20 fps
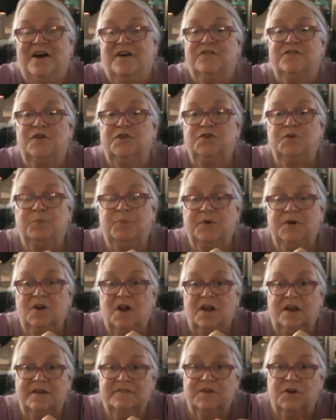So you put
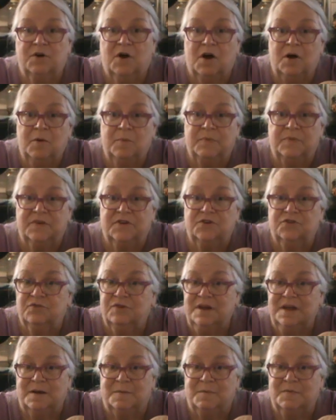all of your hopes and
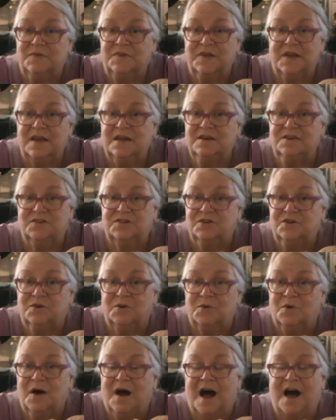dreams into,